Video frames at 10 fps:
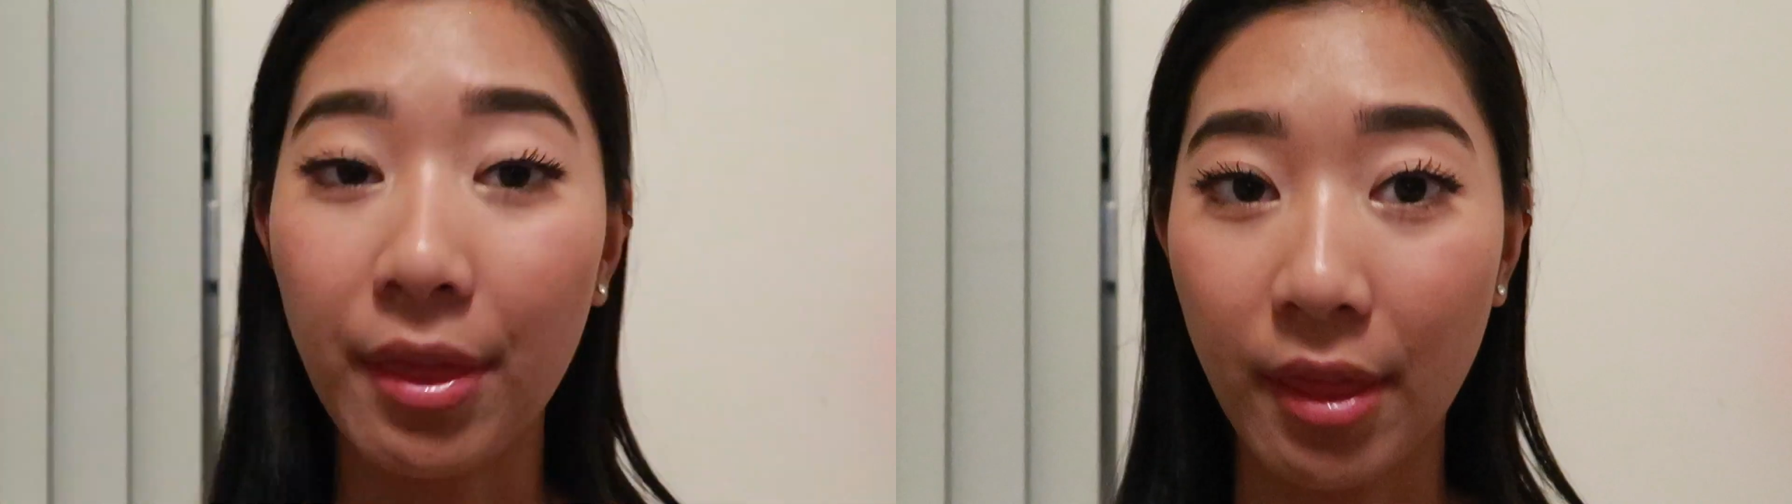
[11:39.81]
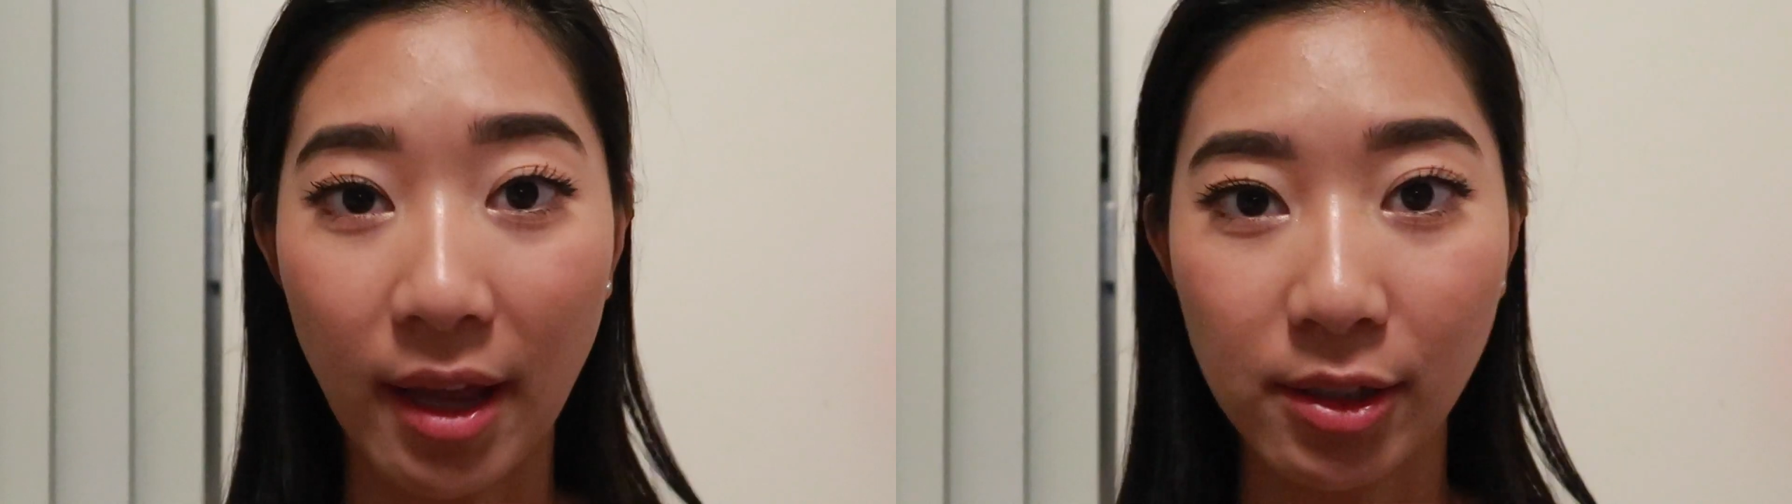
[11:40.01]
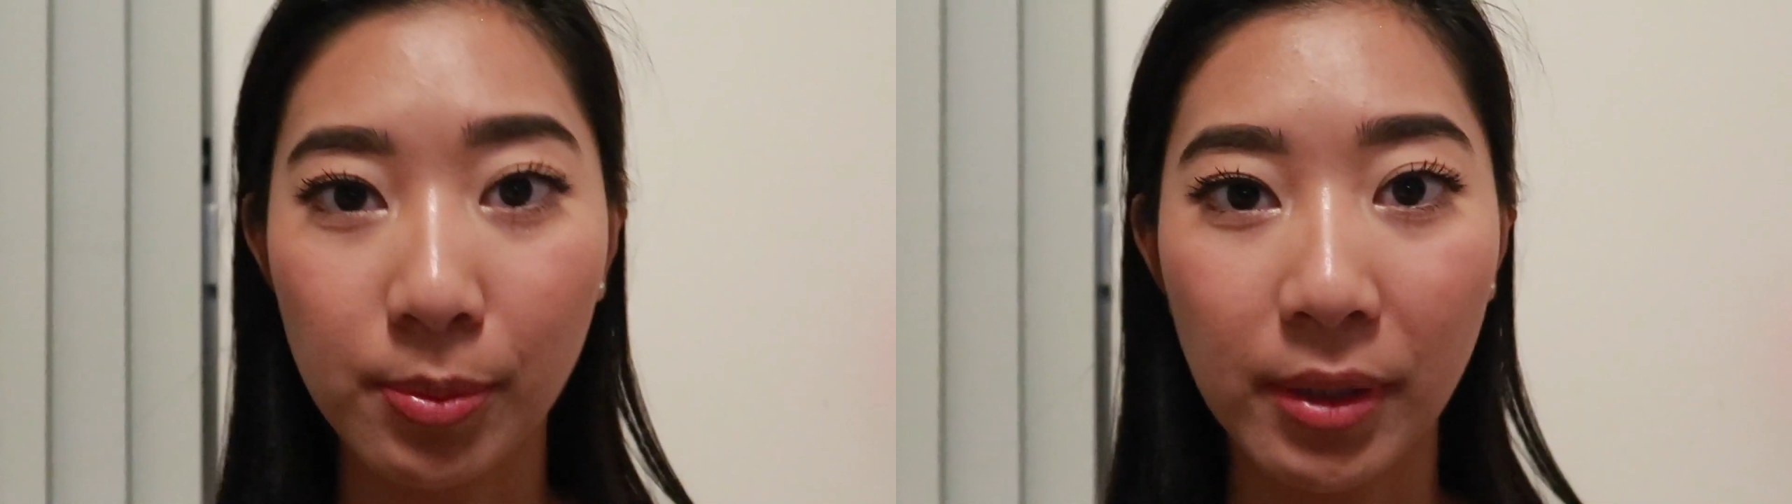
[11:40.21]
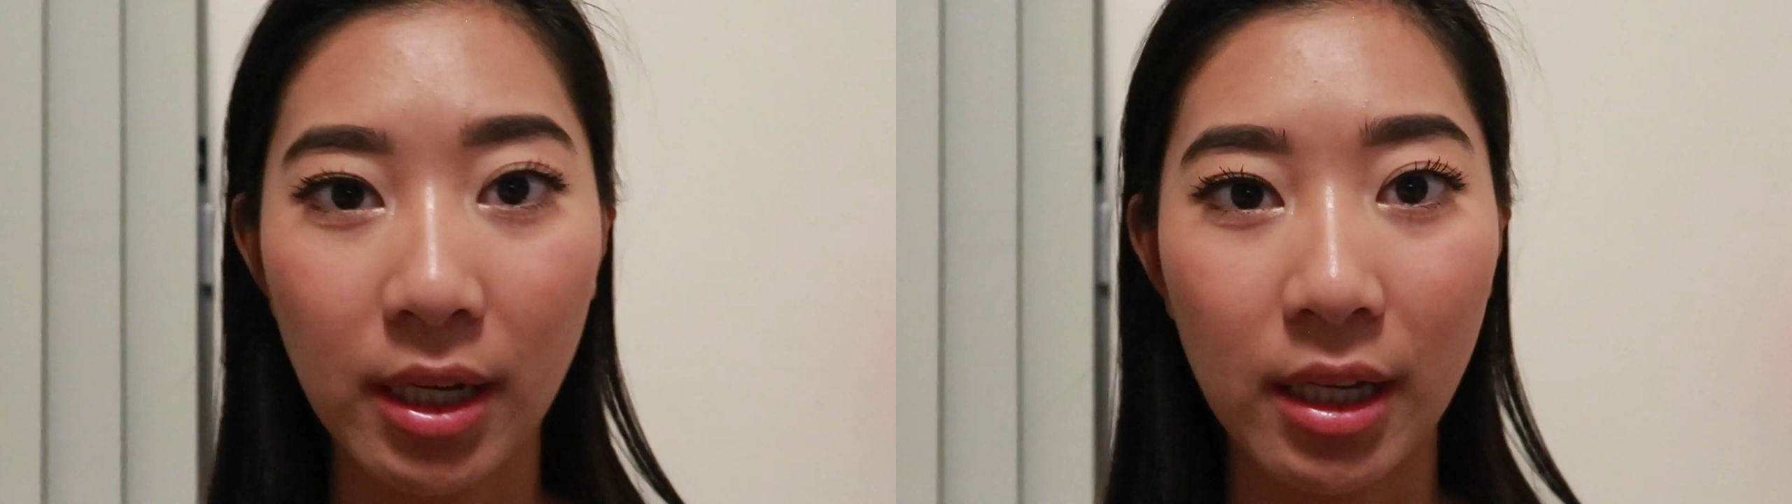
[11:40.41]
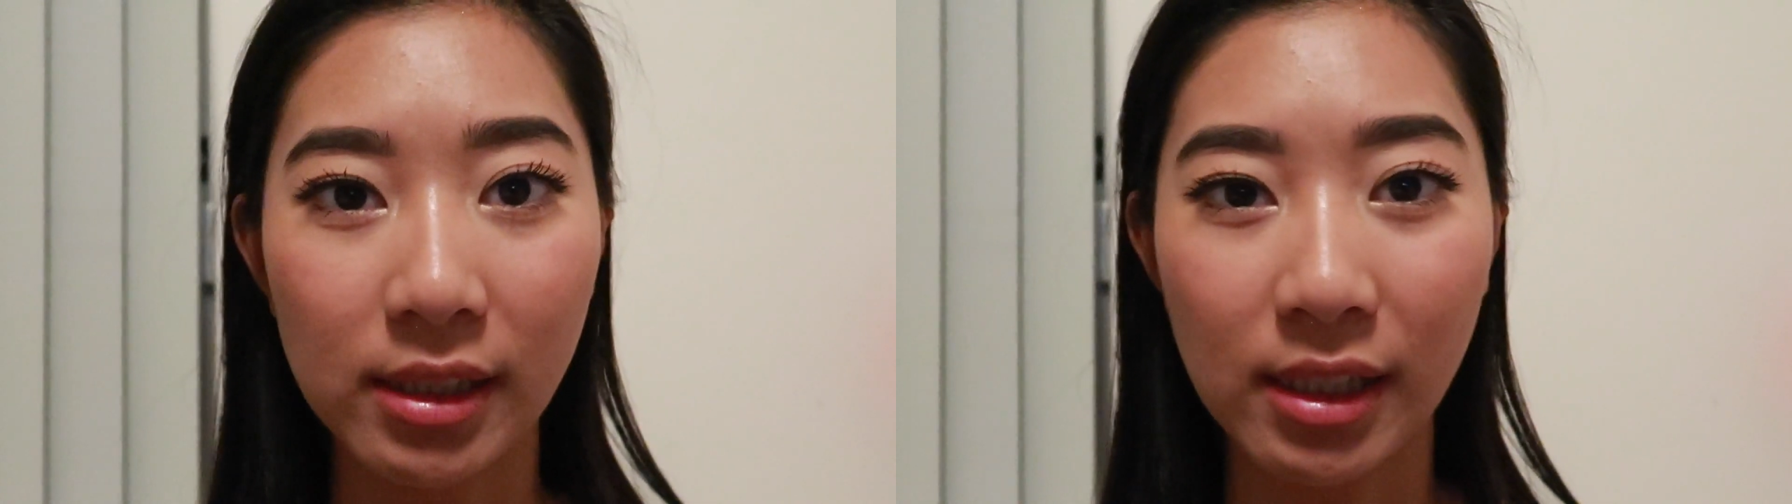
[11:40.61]
and that's
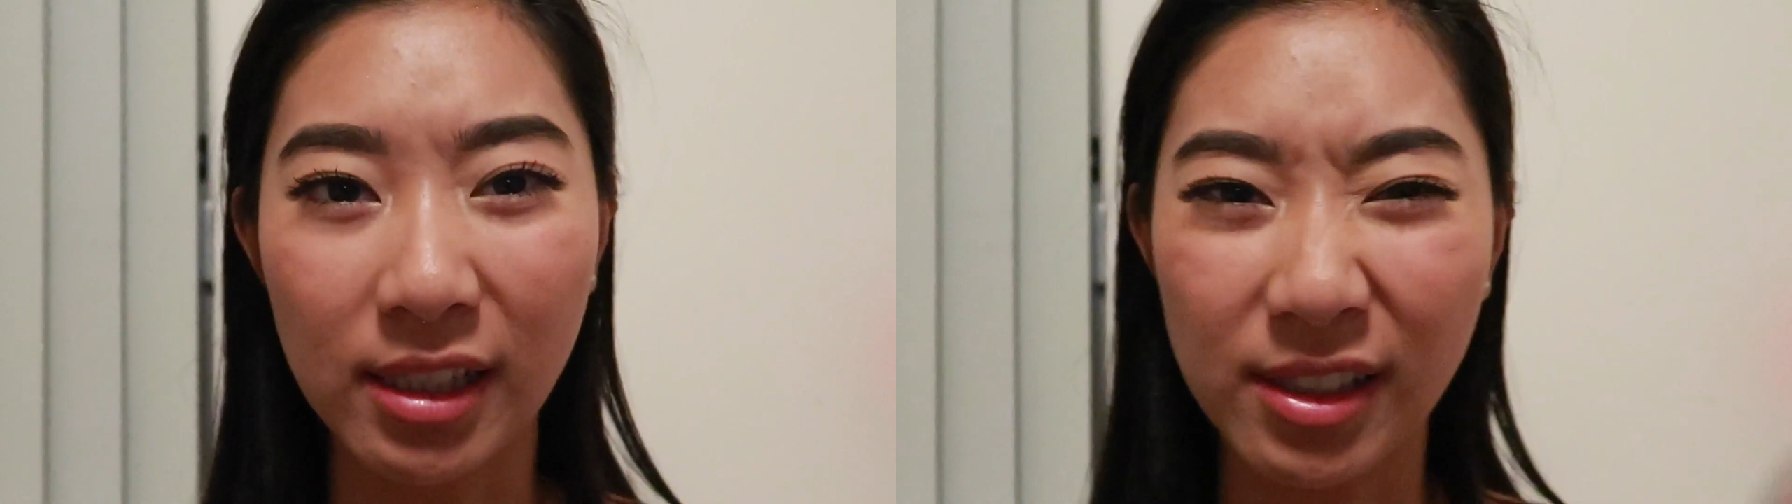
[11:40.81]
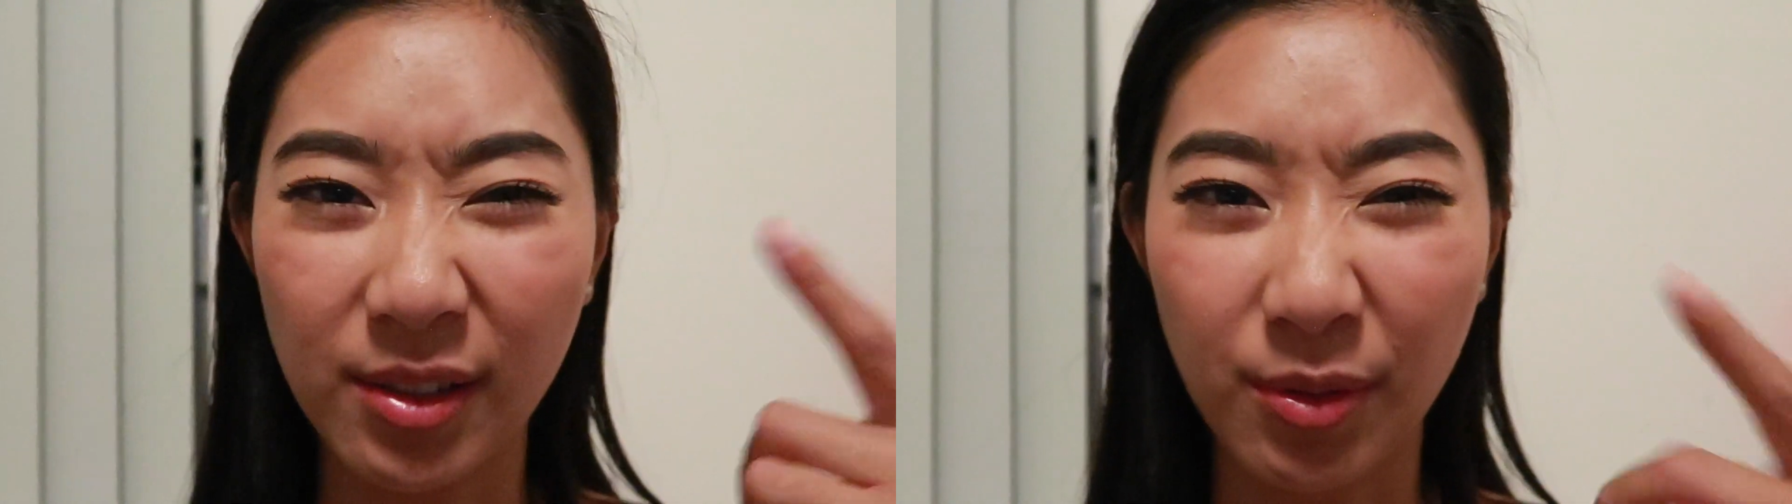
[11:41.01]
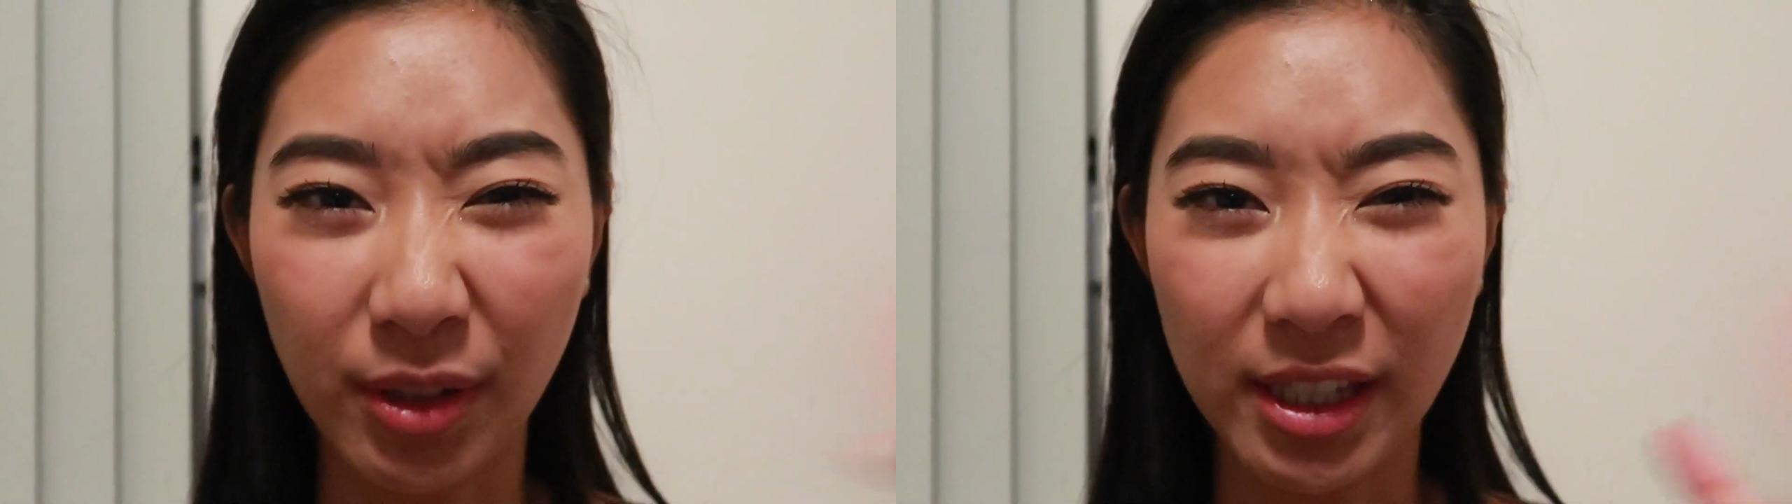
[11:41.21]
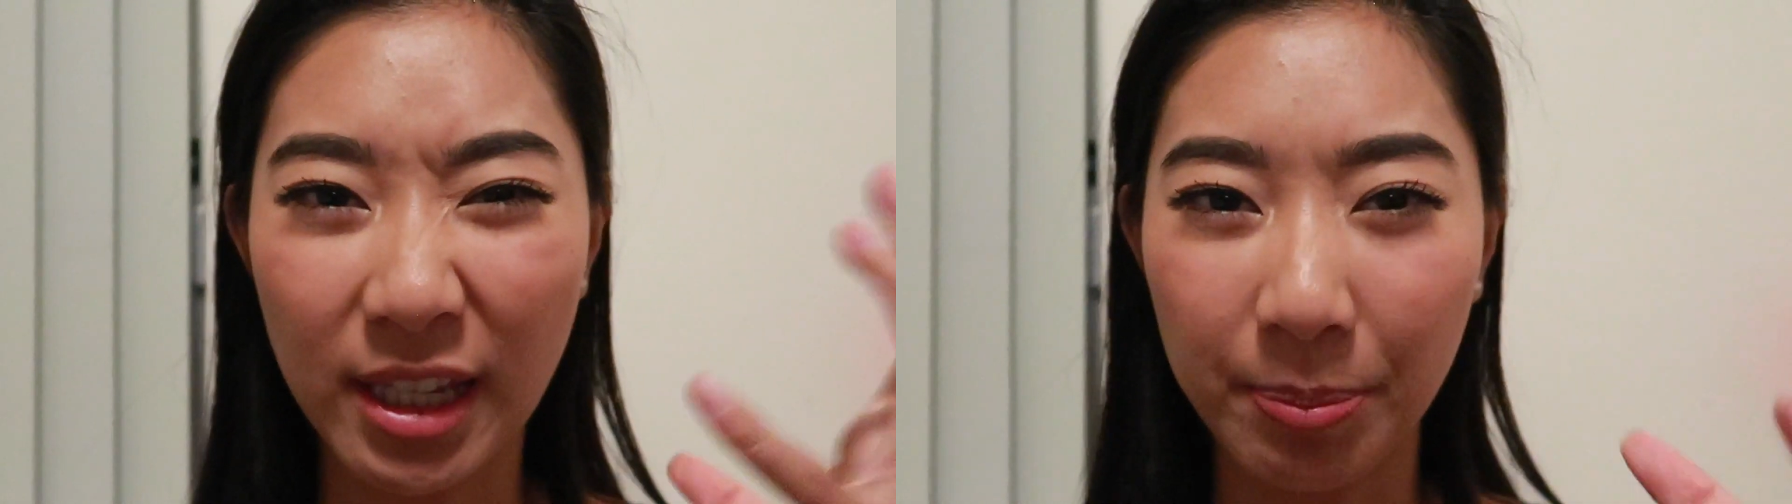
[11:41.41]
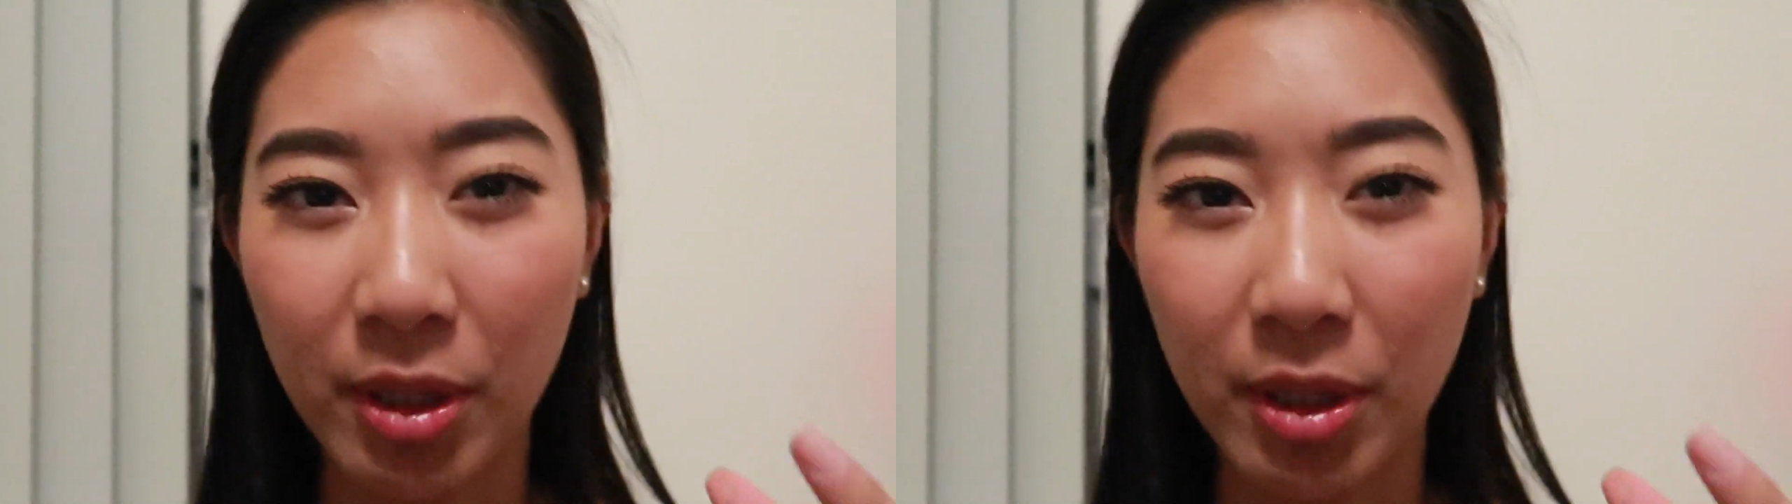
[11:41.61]
because it doesn't really keep